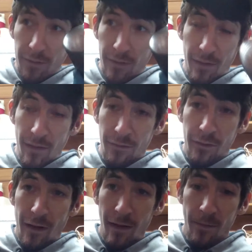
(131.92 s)
it never
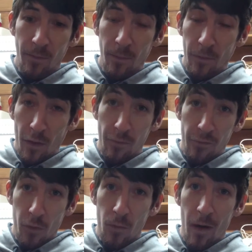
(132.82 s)
came. The old
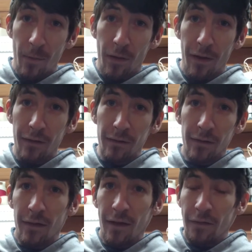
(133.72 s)
Ford Y blocks,
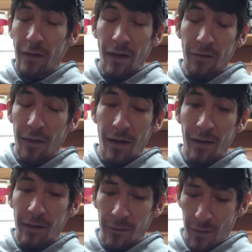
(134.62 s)
they never had
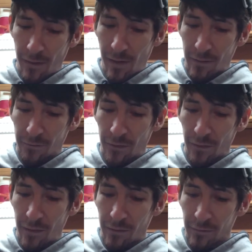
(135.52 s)
any crankcase
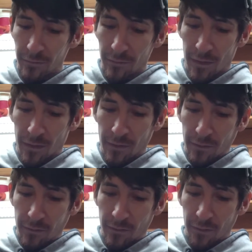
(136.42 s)
ventilation.
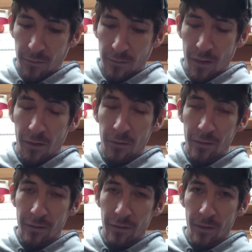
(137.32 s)
So not only
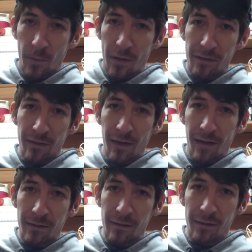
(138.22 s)
did the combustion
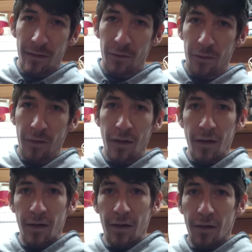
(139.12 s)
gases settle
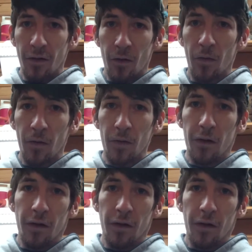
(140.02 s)
in the oil,